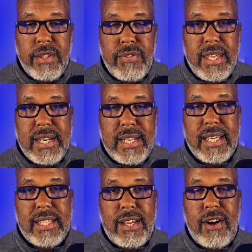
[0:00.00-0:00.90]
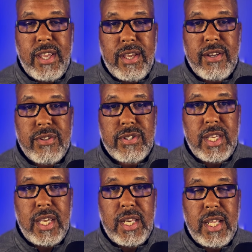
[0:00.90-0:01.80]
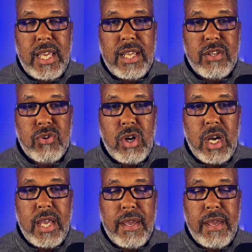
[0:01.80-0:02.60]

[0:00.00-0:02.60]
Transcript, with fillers: then dig their heels in and draw